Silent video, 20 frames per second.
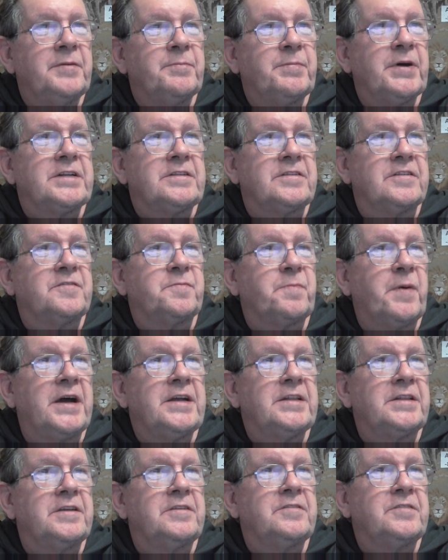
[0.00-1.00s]
But
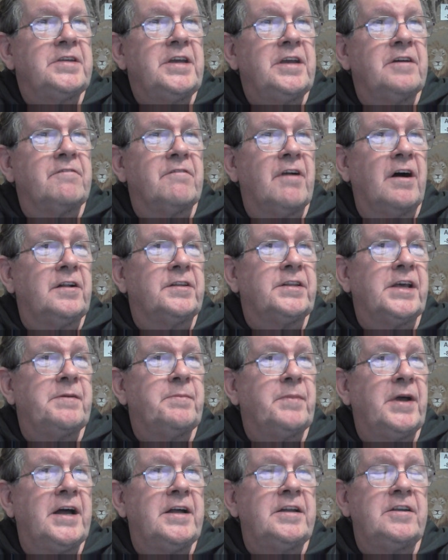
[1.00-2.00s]
despite this, he enrolled
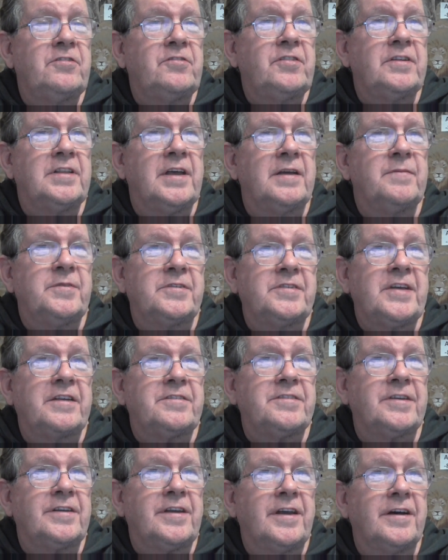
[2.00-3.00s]
them and issued them
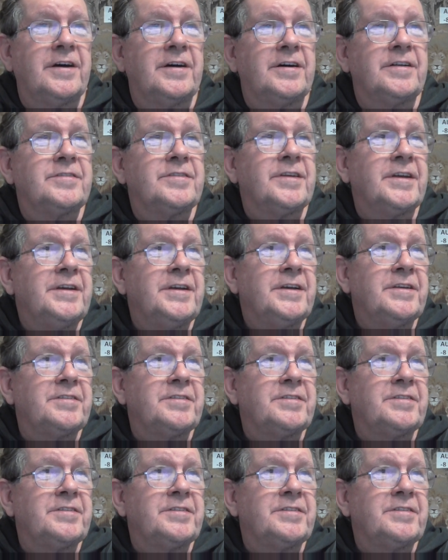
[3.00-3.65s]
Sassa cards.